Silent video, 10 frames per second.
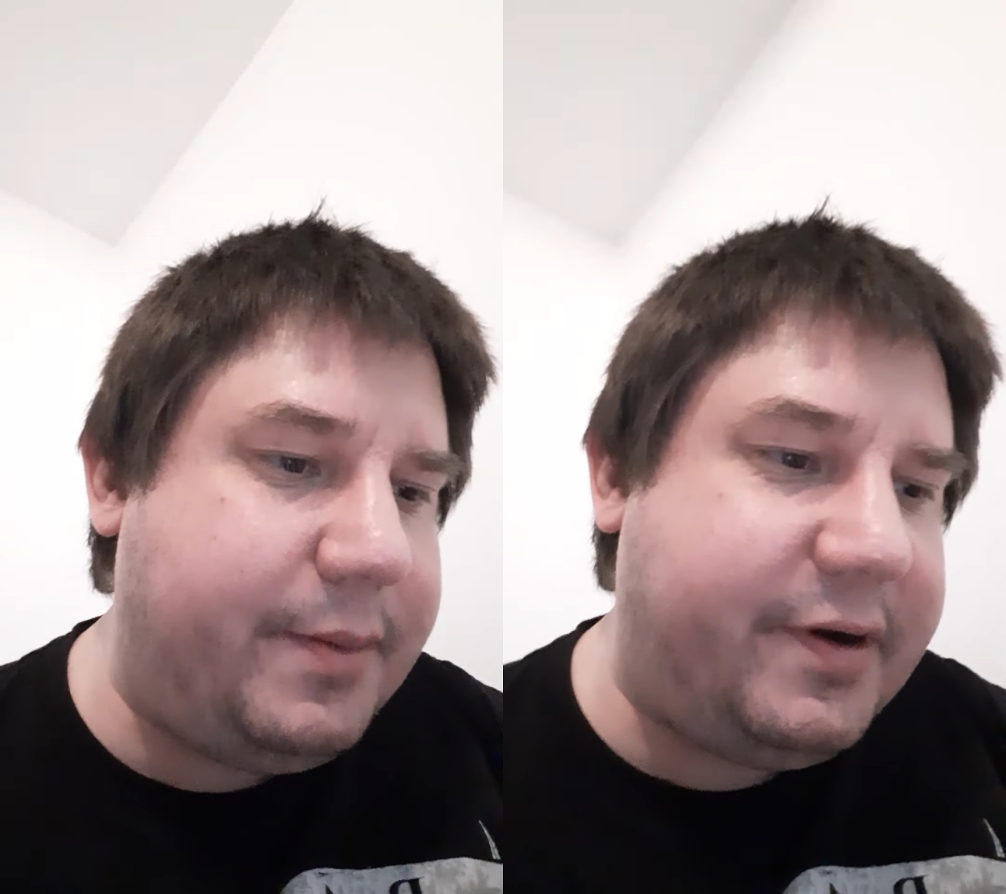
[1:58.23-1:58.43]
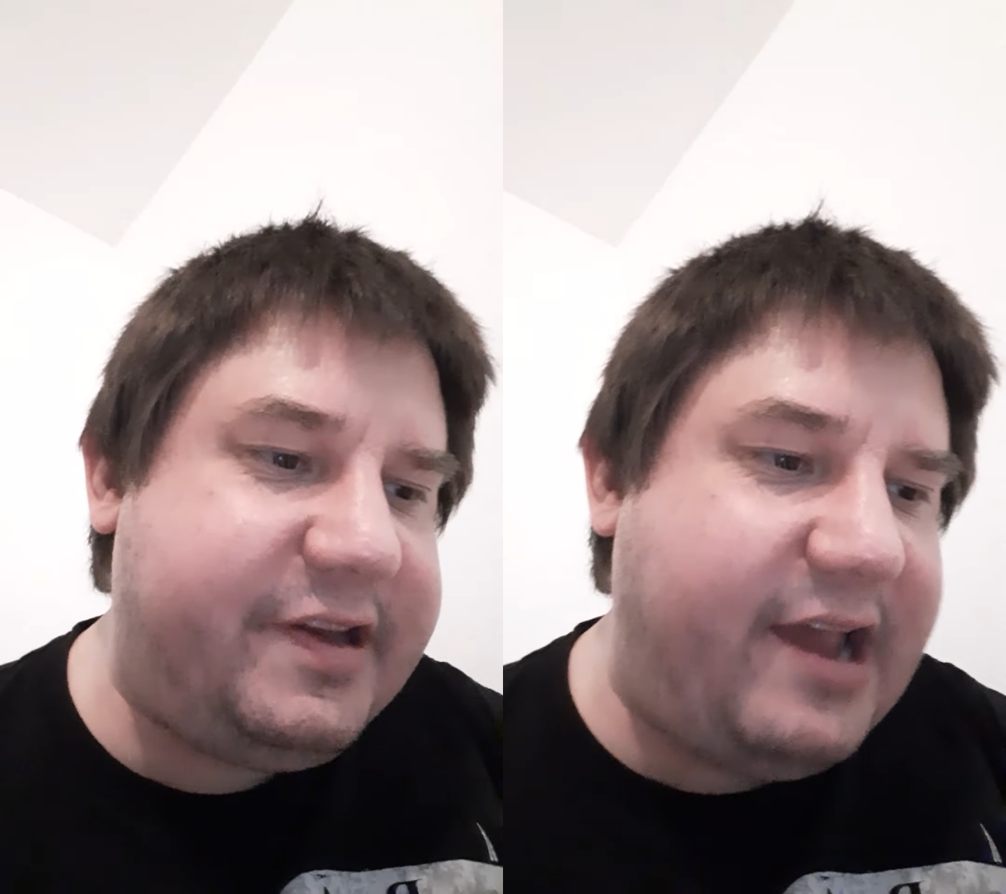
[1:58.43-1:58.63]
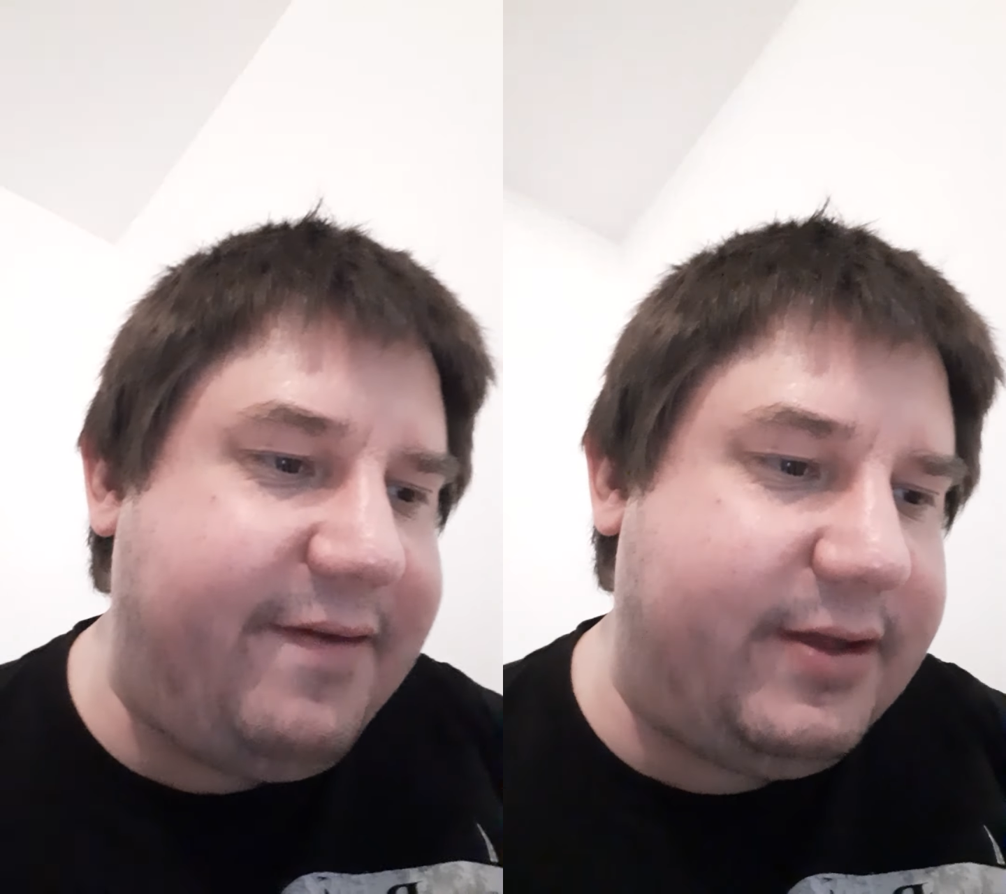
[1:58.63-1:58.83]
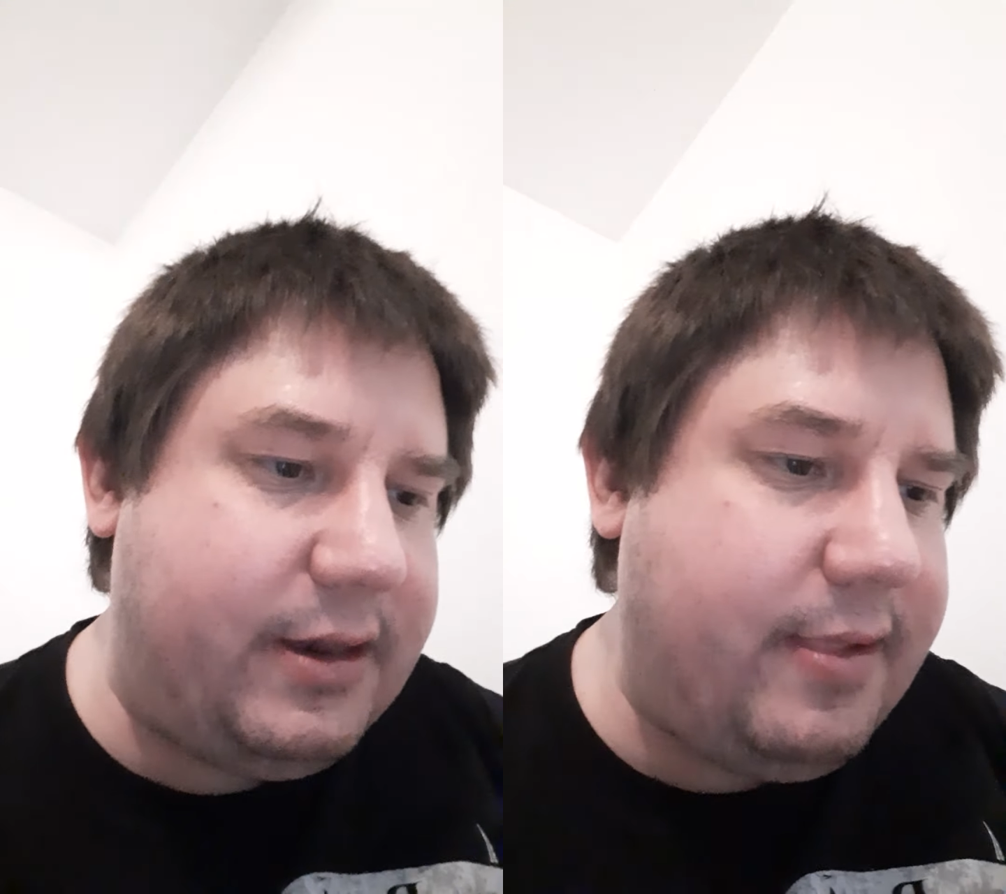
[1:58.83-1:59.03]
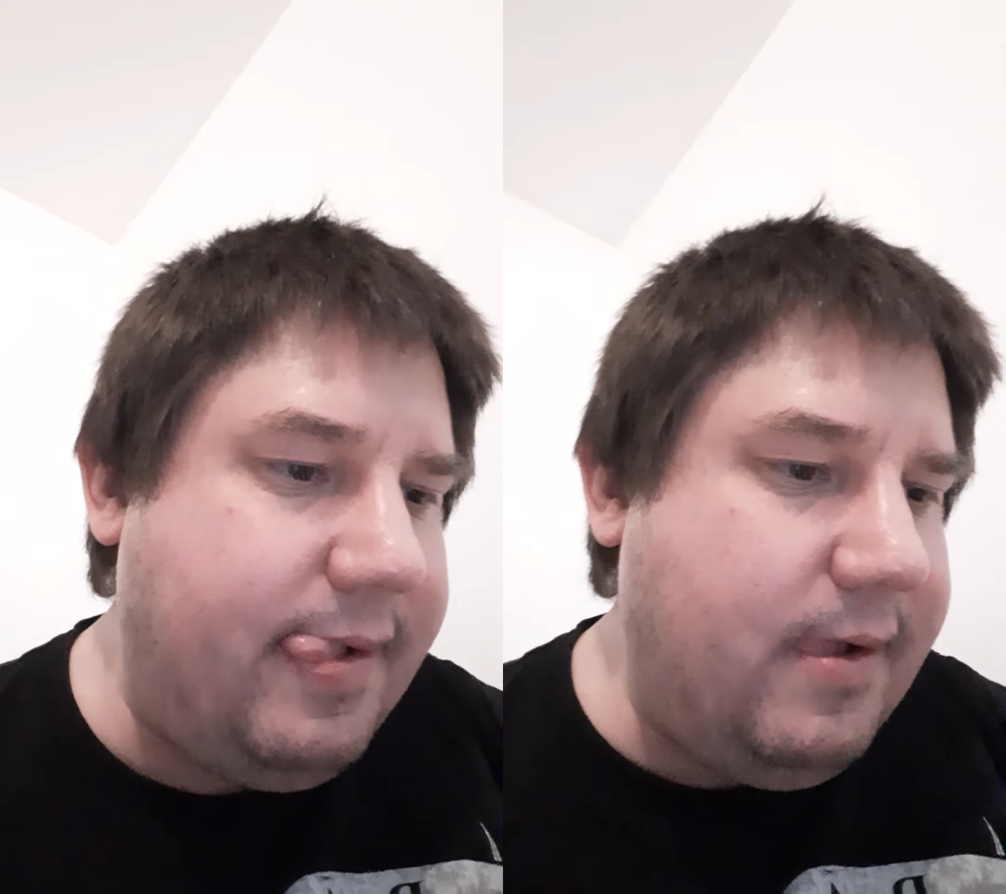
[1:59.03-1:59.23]
Number
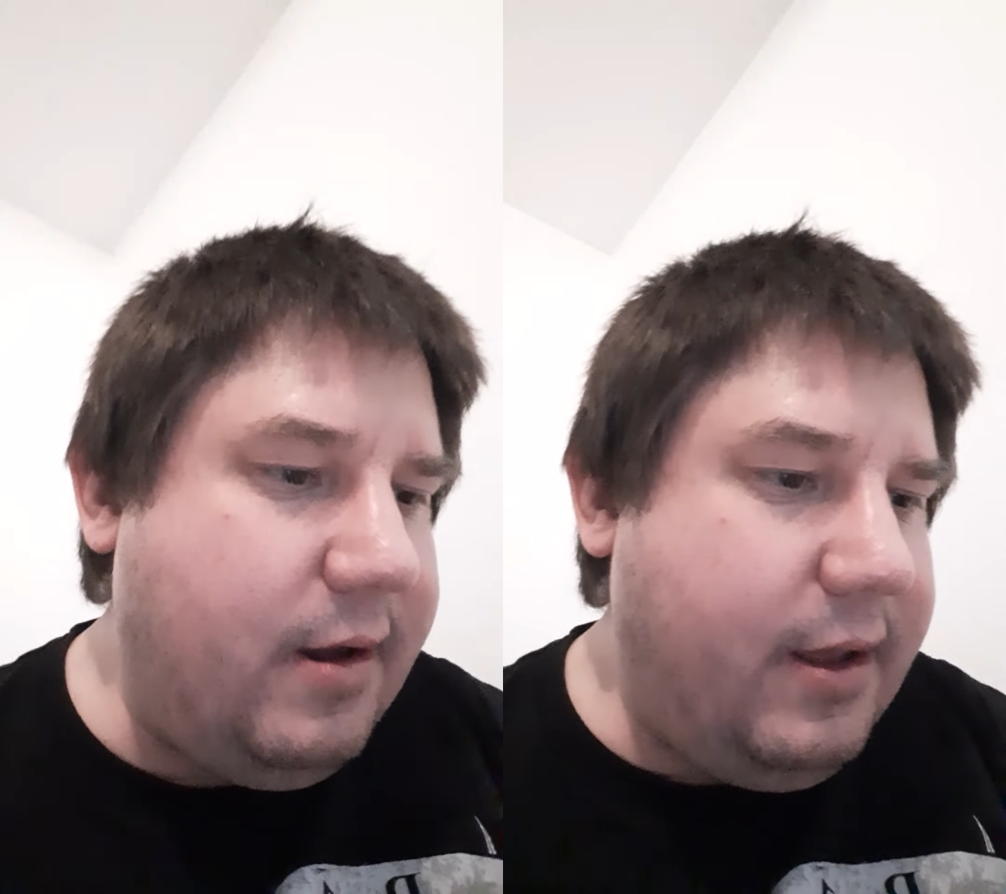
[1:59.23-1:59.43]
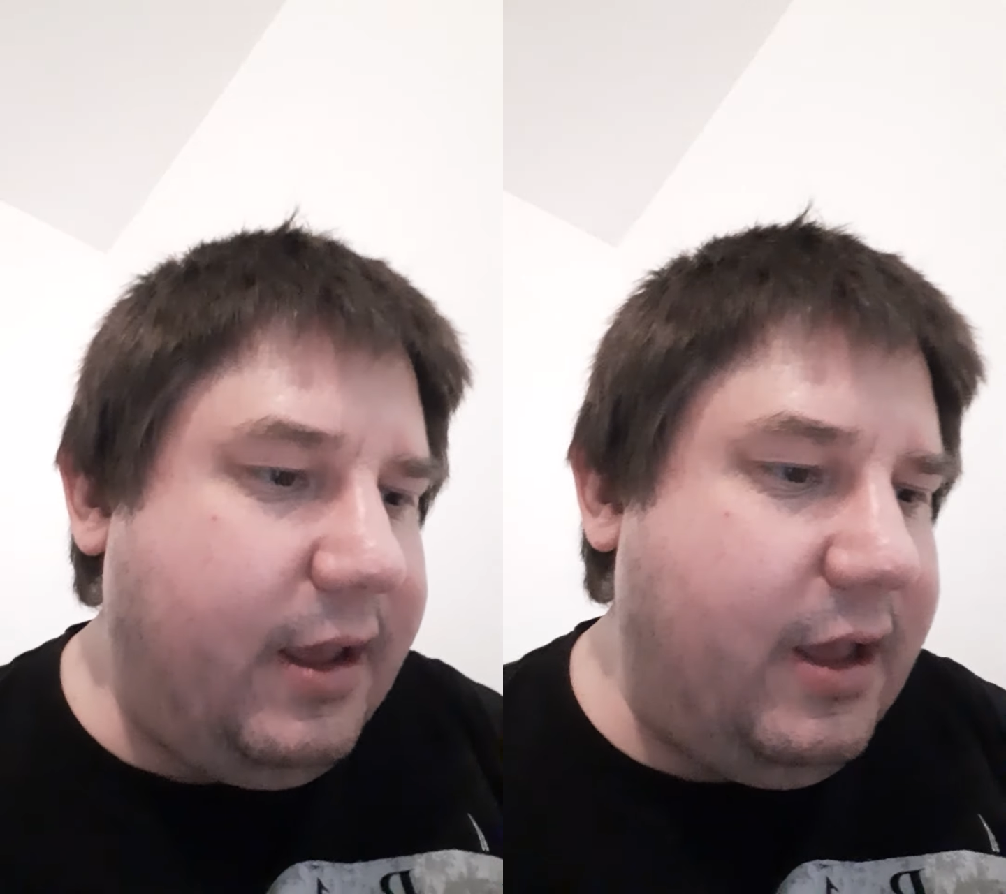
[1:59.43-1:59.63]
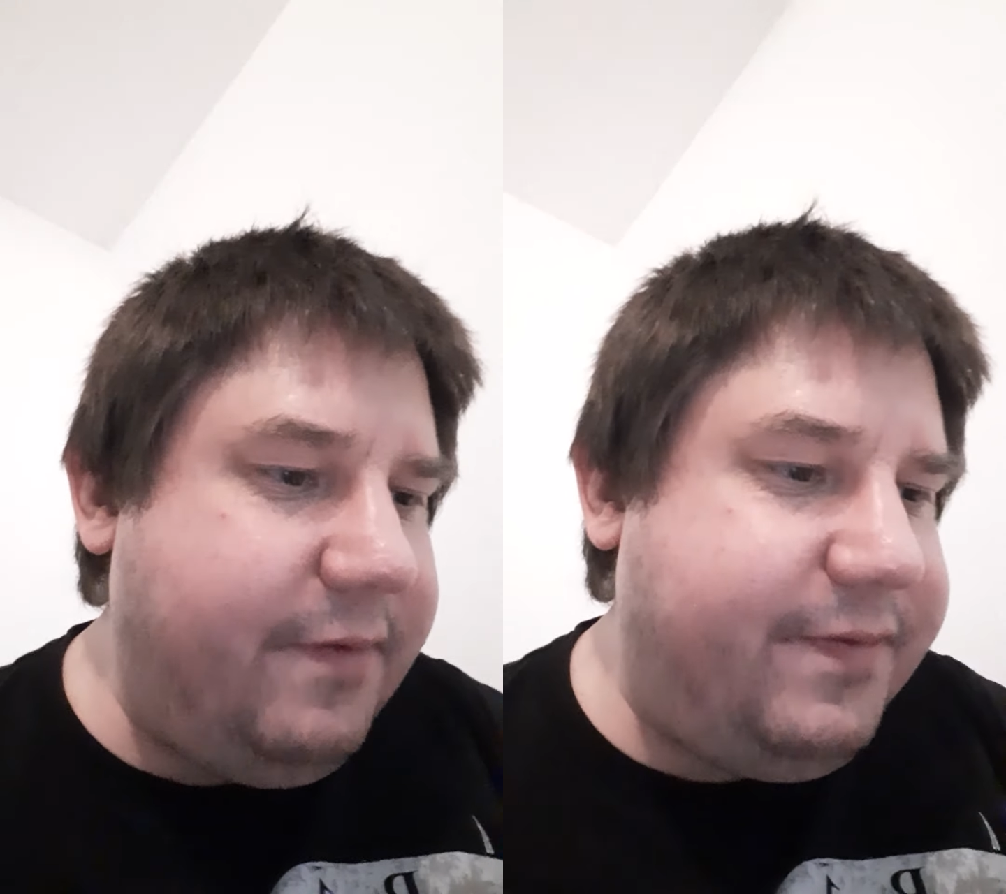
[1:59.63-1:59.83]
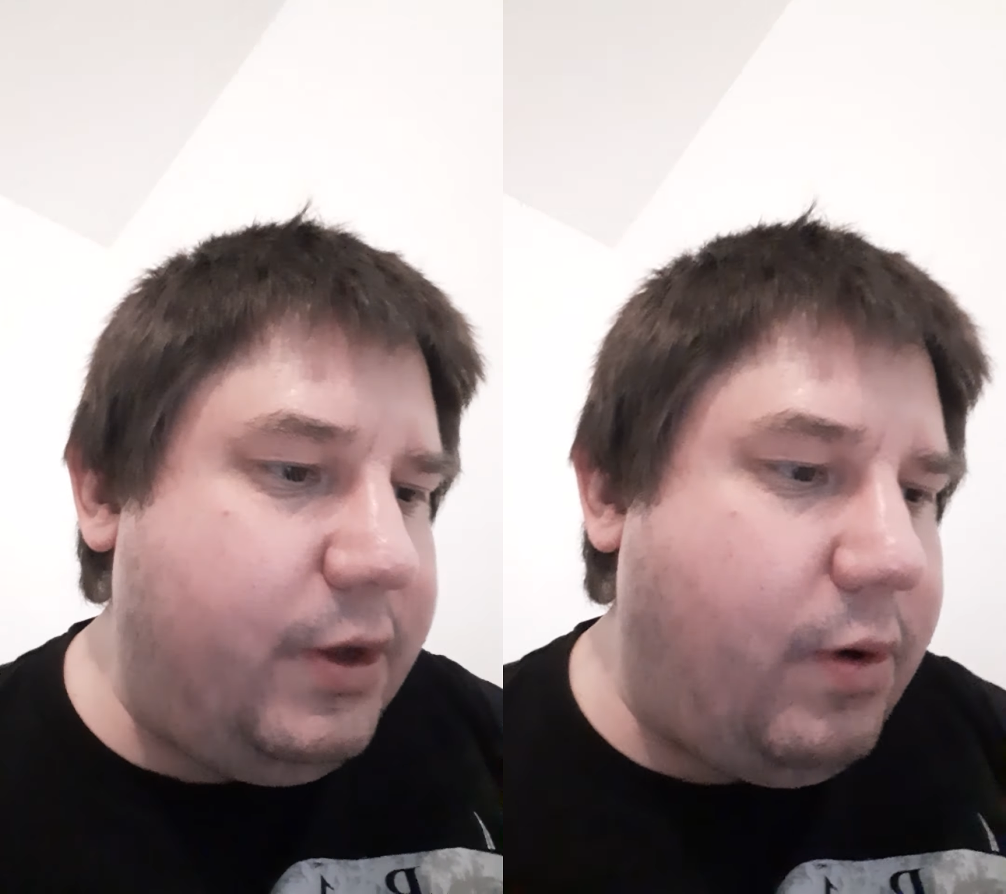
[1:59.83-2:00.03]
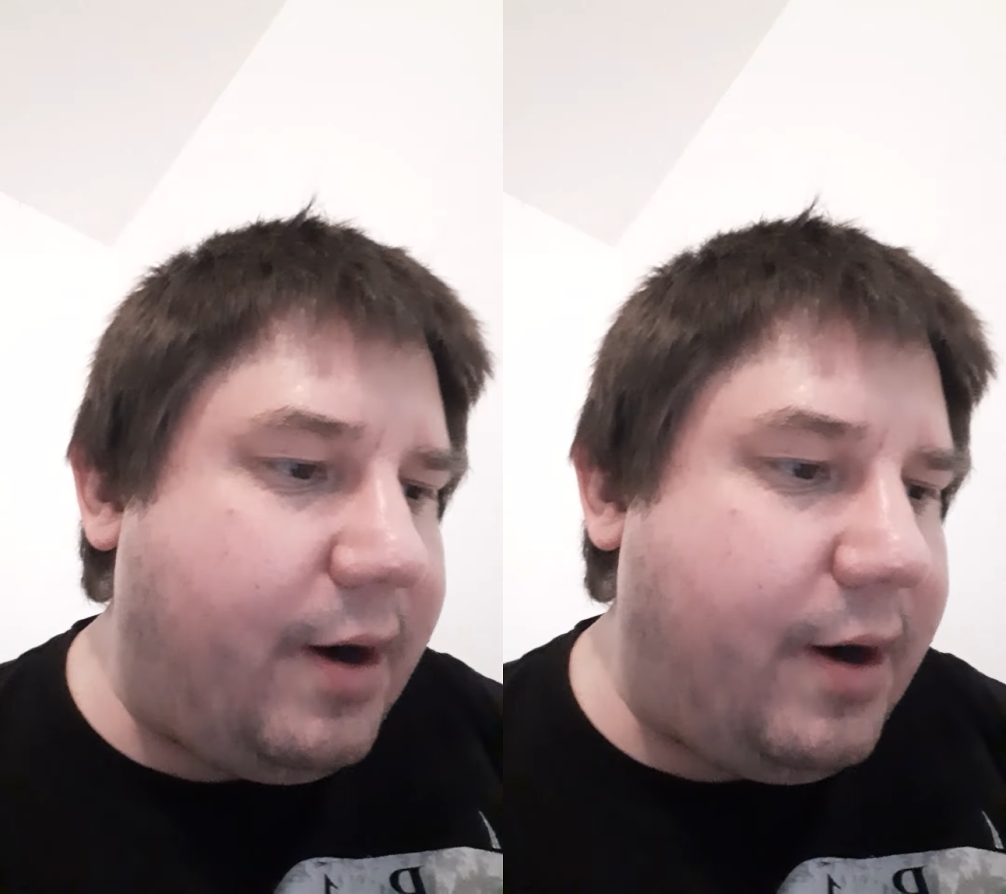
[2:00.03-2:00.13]
7, if you